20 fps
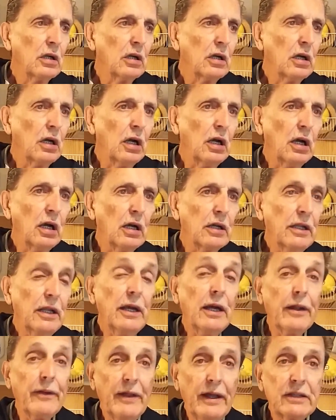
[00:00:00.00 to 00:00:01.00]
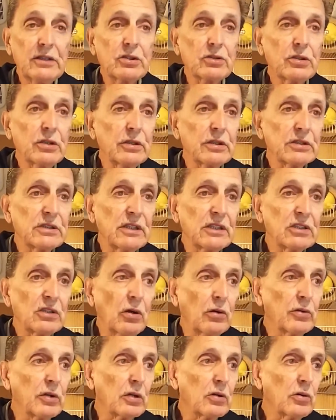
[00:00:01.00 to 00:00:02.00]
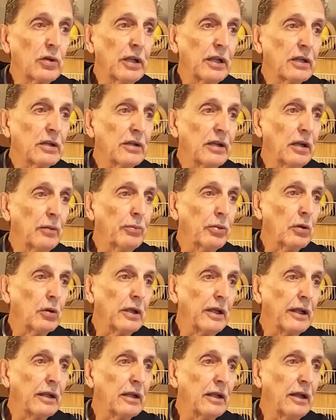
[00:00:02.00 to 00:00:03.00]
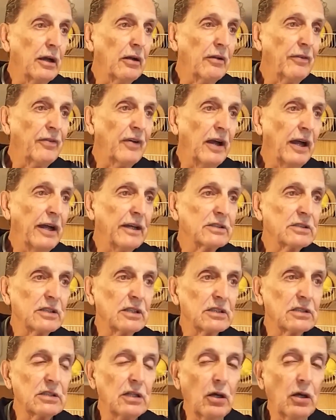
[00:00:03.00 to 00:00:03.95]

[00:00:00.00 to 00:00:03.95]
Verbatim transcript: Uh, yeah, that's true. It says on the Greek temple at Delphi, it says,